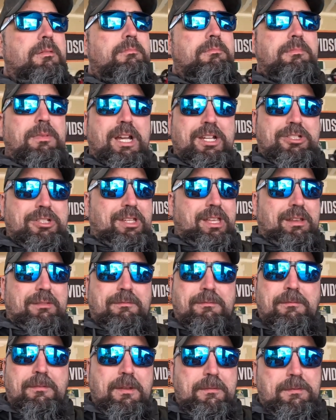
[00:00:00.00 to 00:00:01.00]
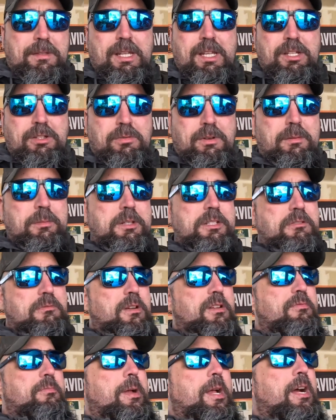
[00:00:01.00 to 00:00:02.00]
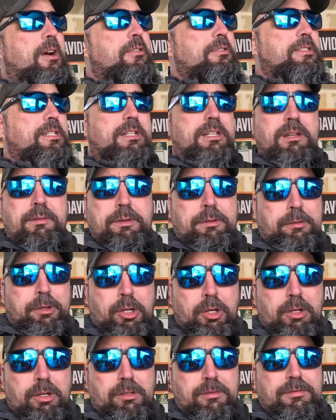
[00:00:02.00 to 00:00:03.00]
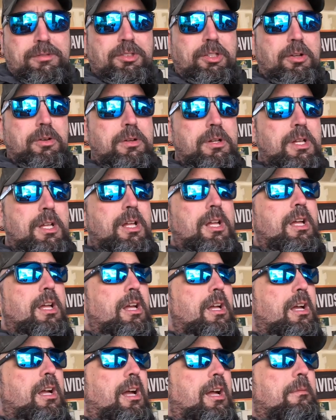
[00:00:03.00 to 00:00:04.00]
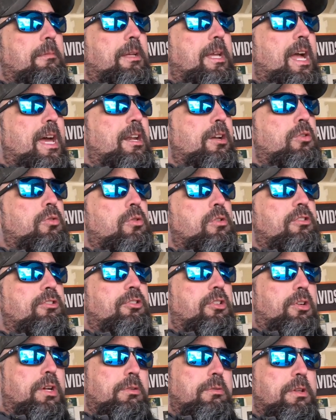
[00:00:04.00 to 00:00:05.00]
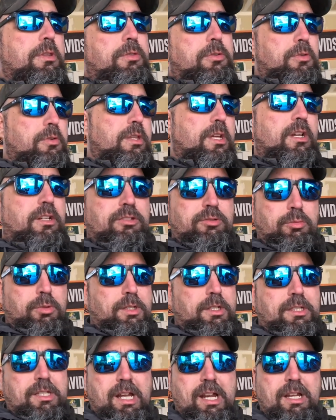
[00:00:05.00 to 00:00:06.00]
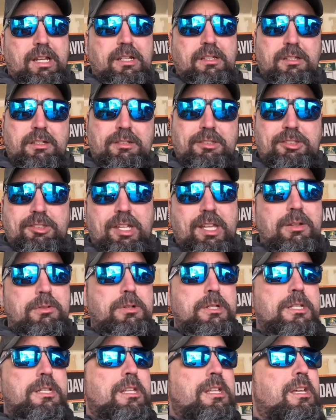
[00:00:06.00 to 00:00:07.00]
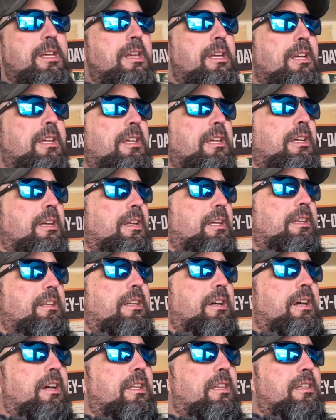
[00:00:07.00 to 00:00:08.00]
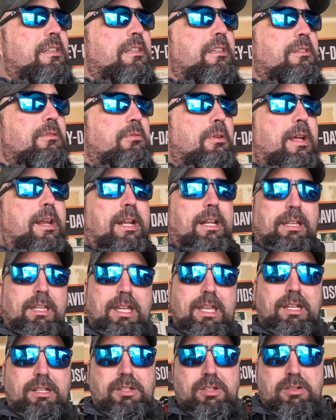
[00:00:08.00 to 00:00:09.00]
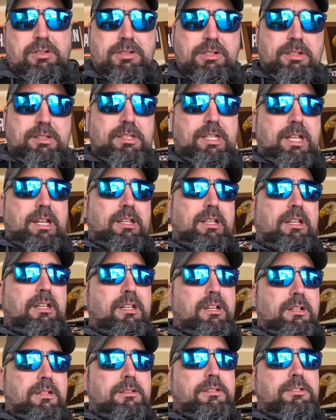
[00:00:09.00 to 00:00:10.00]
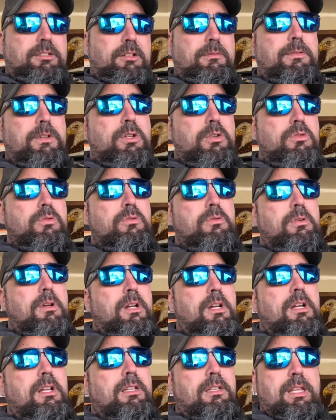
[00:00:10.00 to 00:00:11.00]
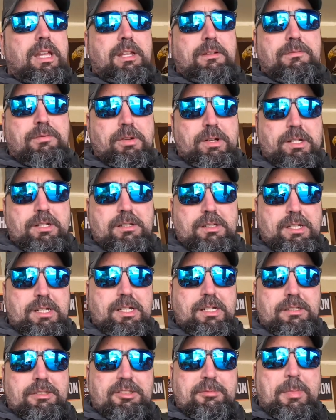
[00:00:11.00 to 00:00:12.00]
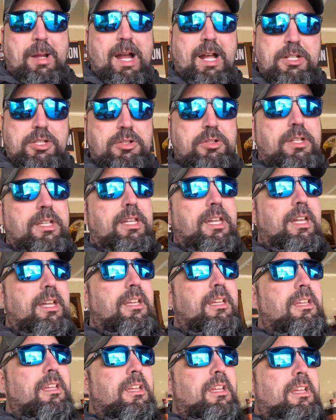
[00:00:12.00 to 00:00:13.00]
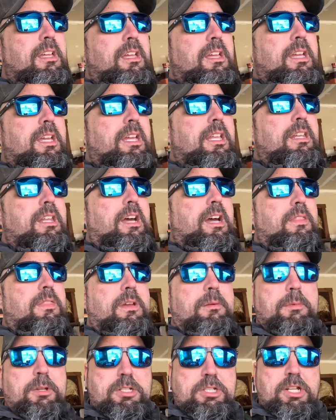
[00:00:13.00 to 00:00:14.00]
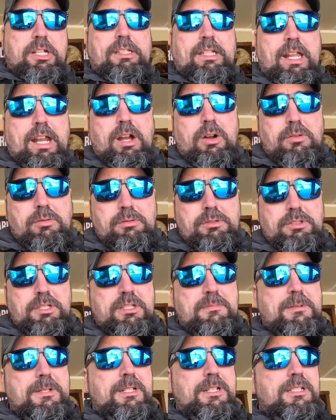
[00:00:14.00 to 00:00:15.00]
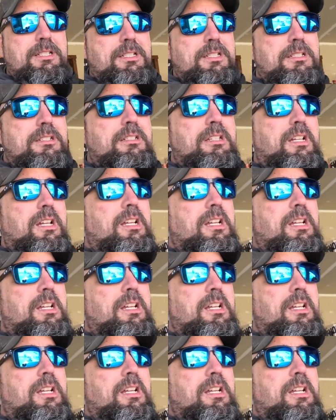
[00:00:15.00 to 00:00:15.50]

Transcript: actually like 15, 20 minutes away from my house I'd never even heard of, so kind of cool. So I went through there. It's a really tiny little state one, and right on a lake too, so there's a lot of, like, there's a few lakefront spots you can get, and I think I'm gonna check that out just because it's